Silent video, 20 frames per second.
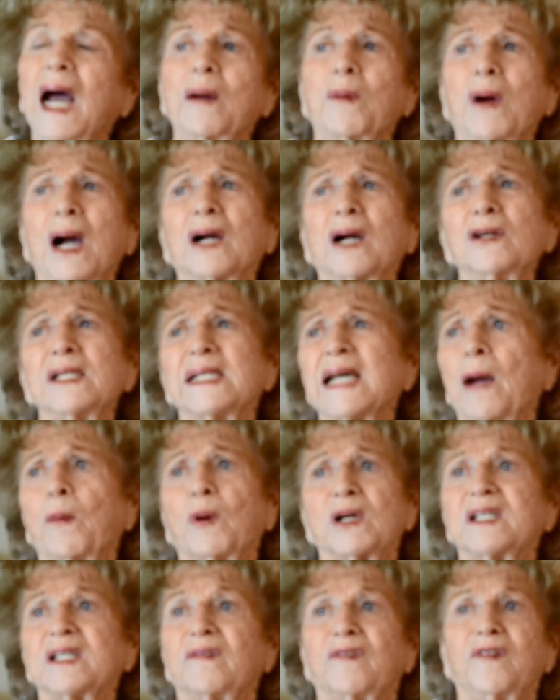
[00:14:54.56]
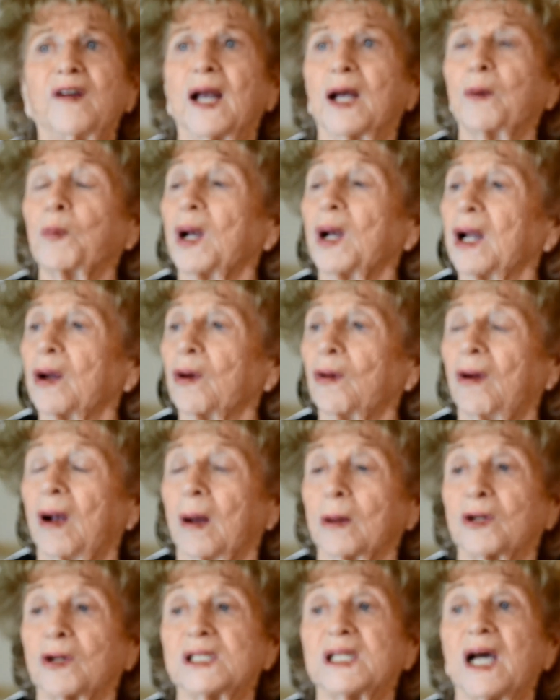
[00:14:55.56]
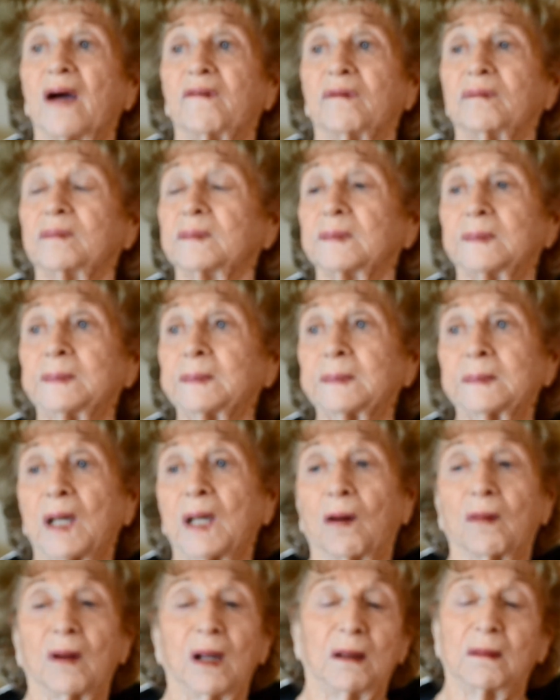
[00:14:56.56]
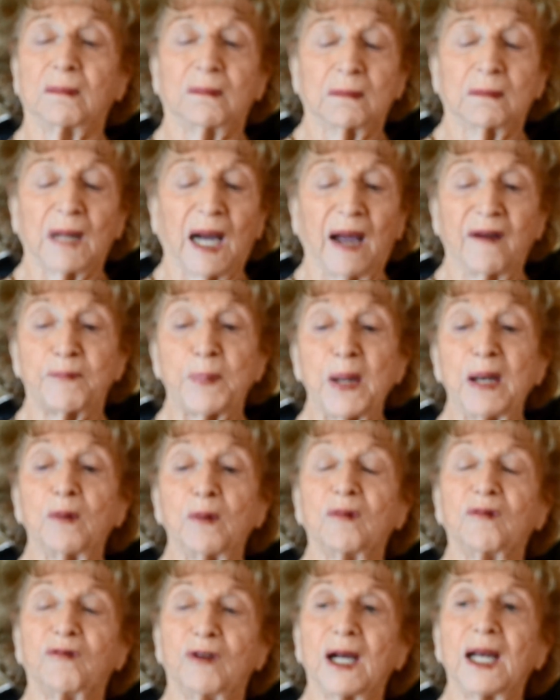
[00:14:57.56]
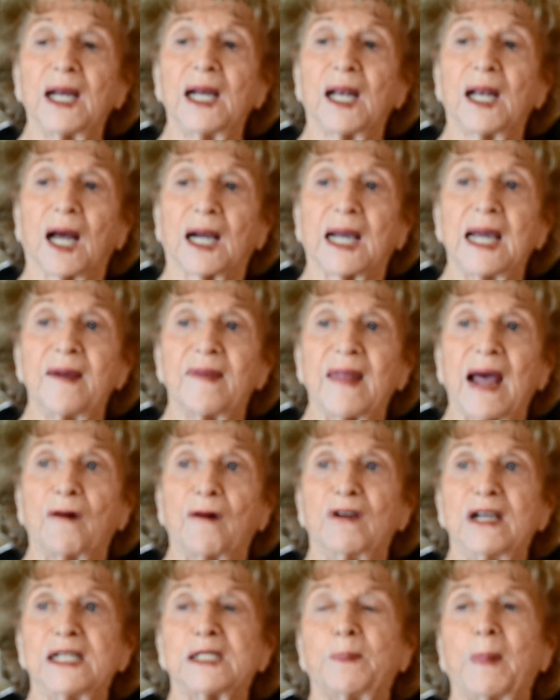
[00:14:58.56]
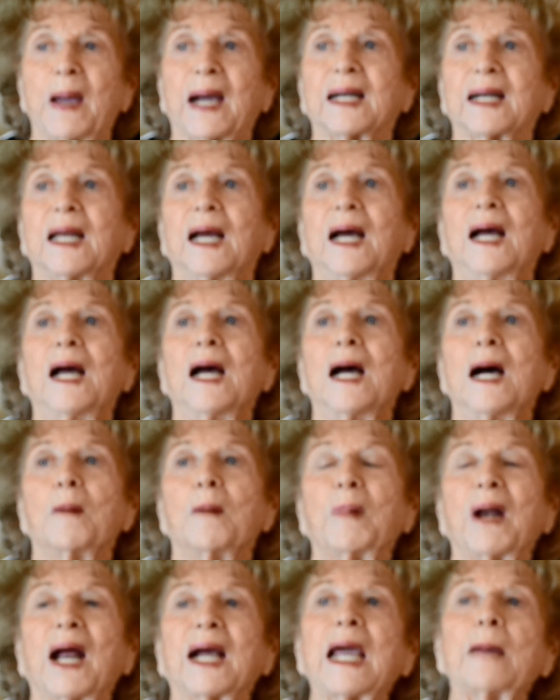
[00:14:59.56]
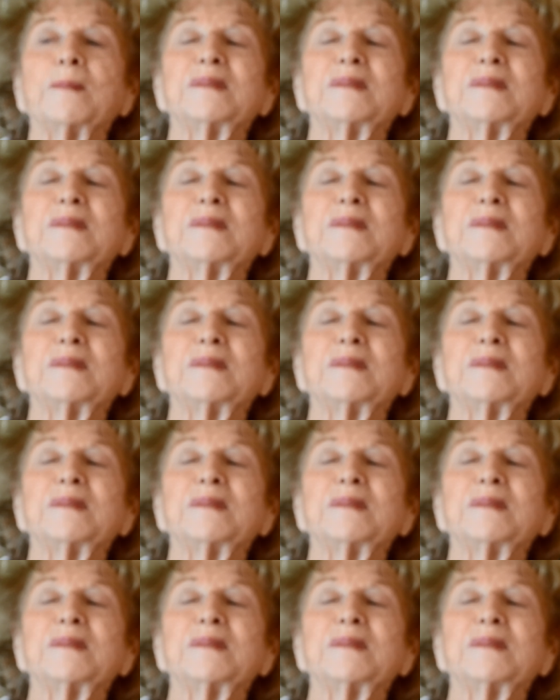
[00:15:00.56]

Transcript: couldn't say I wasn't feeling well at all, because I've been really lucky in that respect. But I kept